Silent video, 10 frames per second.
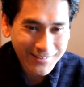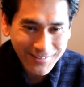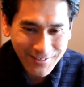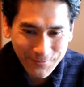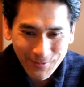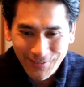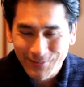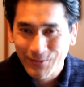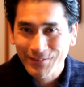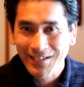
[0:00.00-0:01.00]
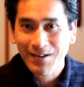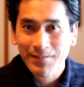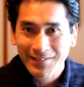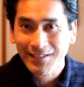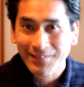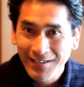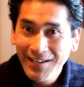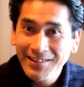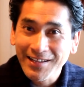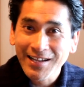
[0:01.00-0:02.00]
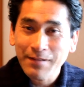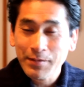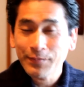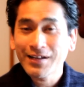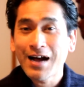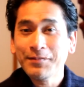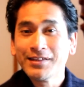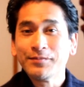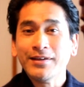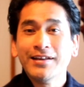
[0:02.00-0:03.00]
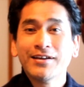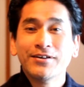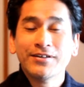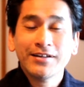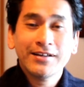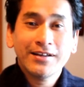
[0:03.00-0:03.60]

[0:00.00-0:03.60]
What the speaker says: Everybody's always commenting. People comment to me, they go,